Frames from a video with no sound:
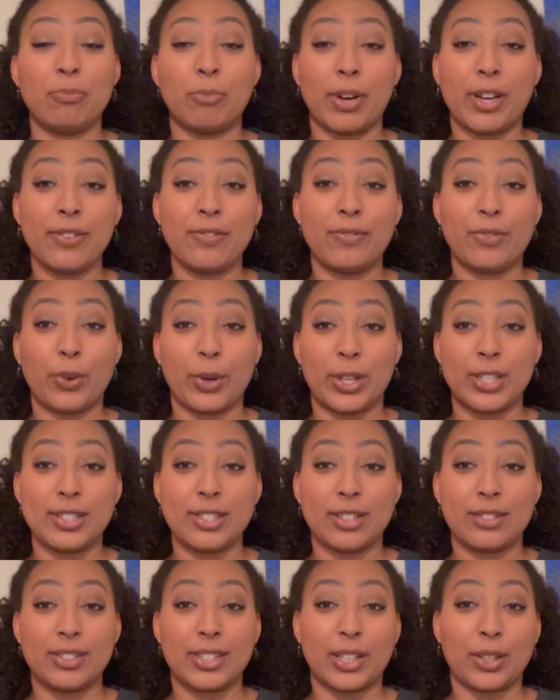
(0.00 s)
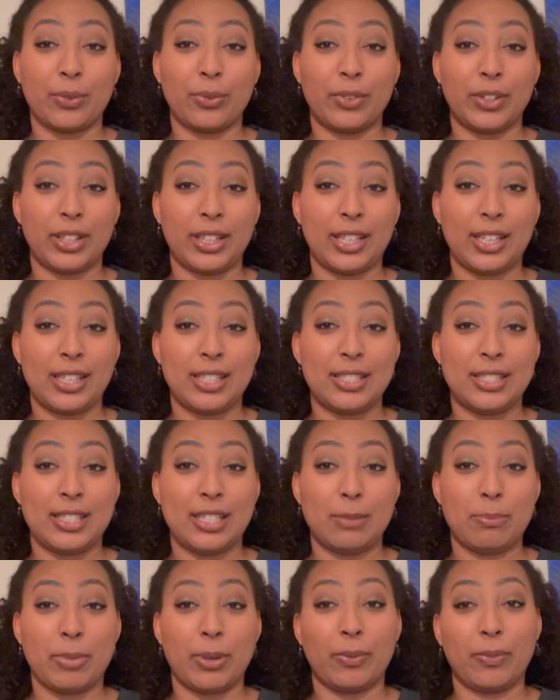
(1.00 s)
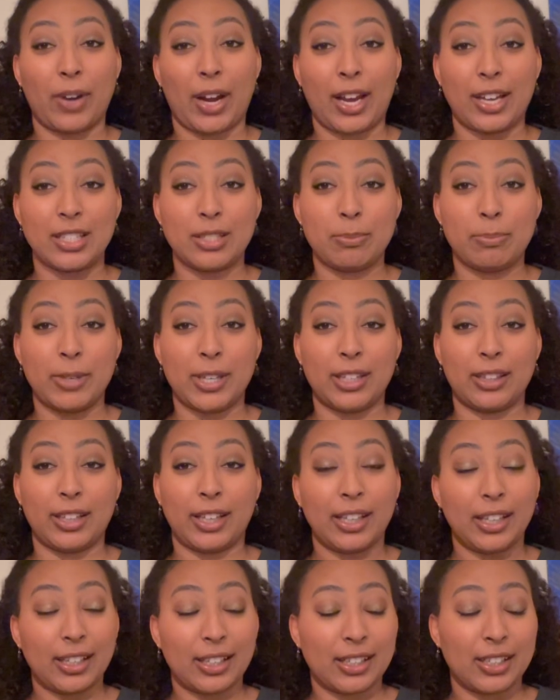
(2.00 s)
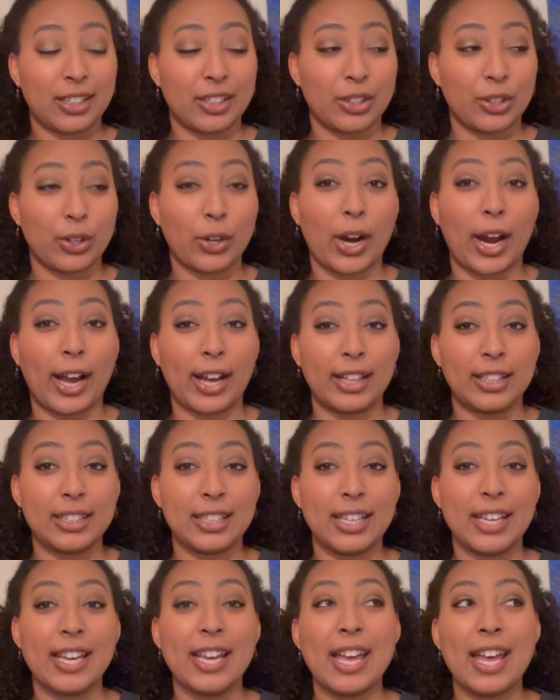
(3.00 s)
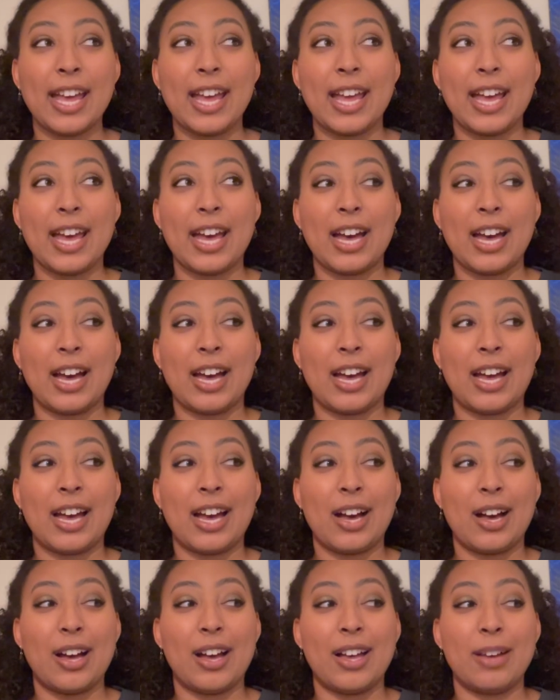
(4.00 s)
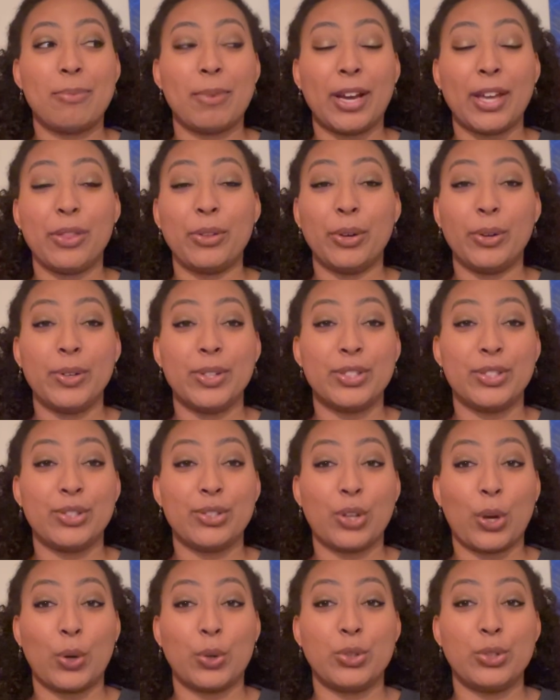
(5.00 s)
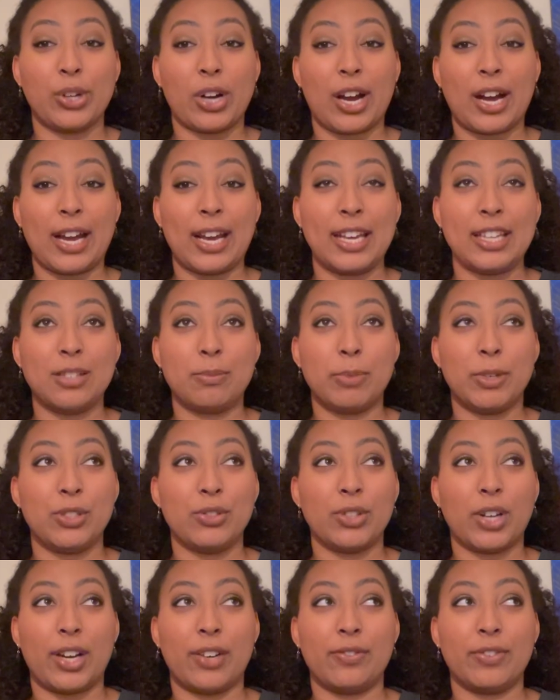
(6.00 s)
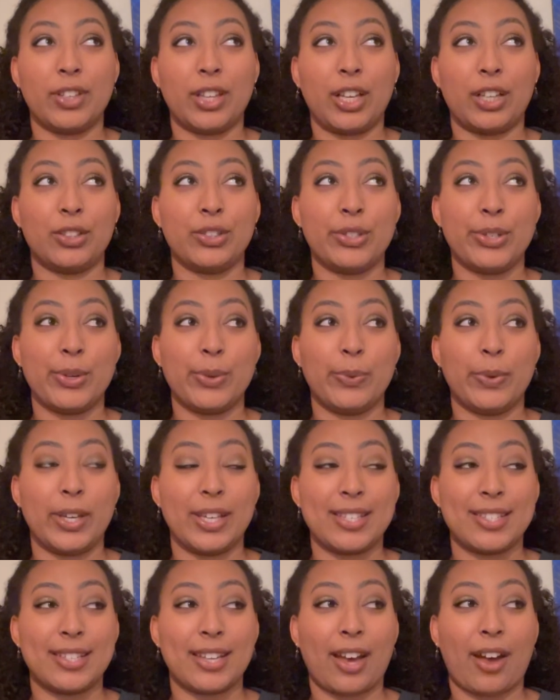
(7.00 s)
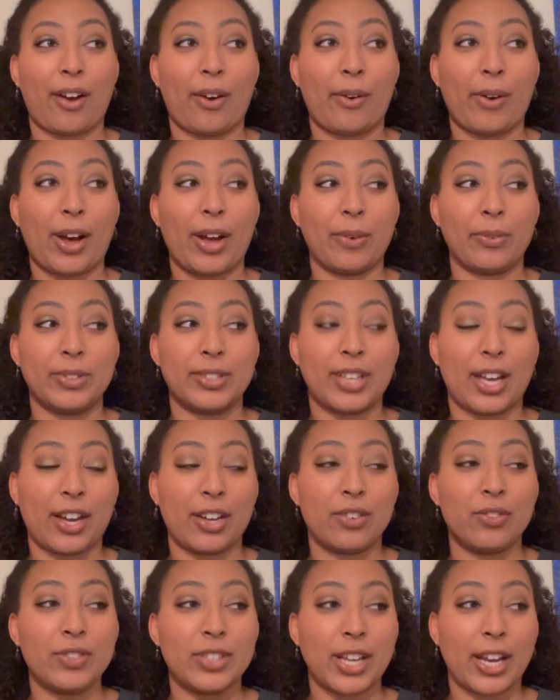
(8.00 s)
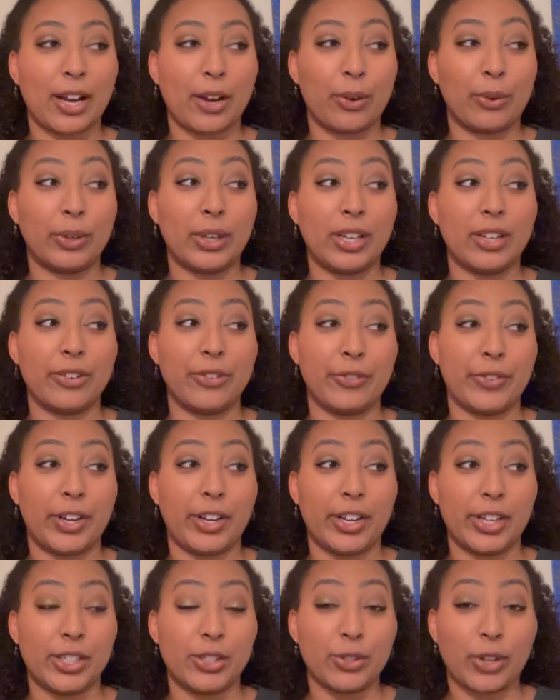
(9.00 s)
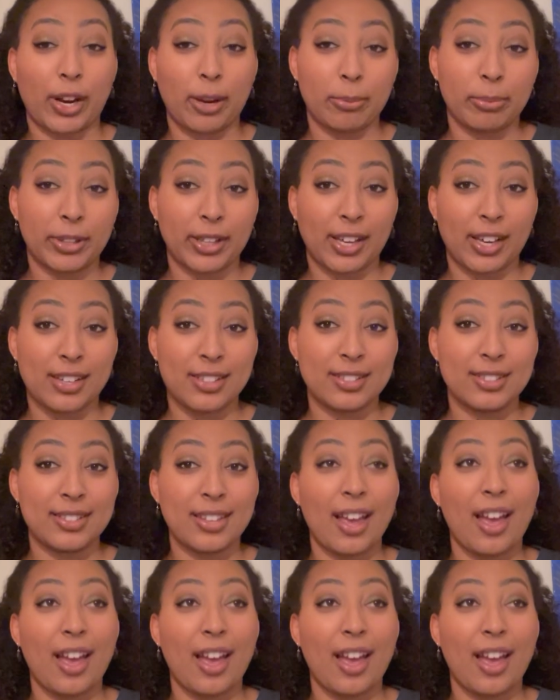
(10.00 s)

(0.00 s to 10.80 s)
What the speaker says: voice sounds like really deep and raspy and like crackly, and my throat is so dry. It's been dry for like 2 weeks now. I was out of town in a very dry place,